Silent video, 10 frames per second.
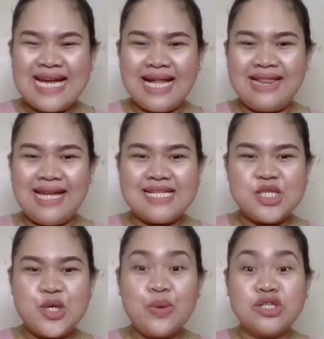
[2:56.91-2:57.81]
unless
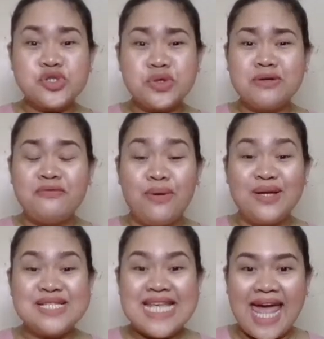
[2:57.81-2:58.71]
you are sure of what to
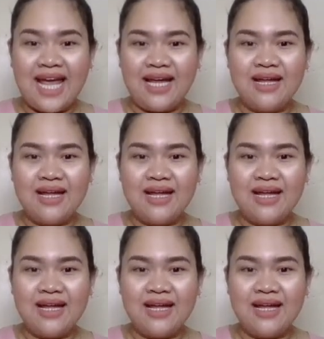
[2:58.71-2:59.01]
say.